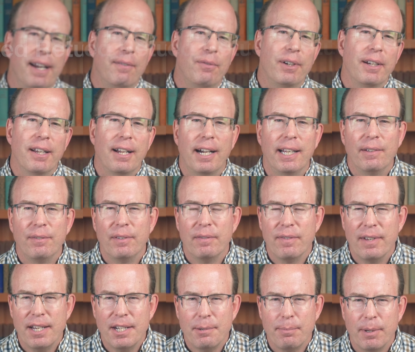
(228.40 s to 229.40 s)
every kind of
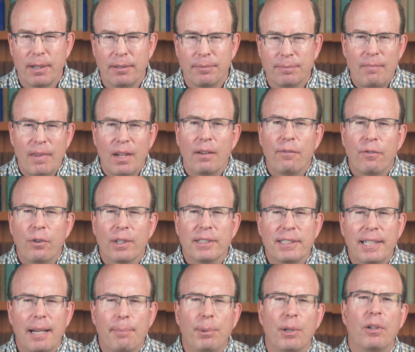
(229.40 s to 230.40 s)
investment. For
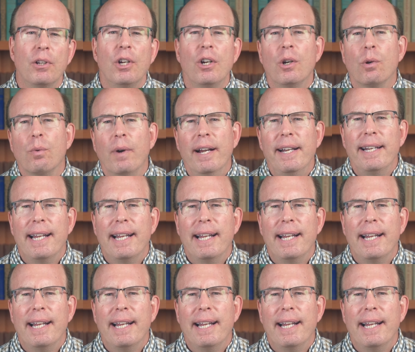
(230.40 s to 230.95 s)
example, right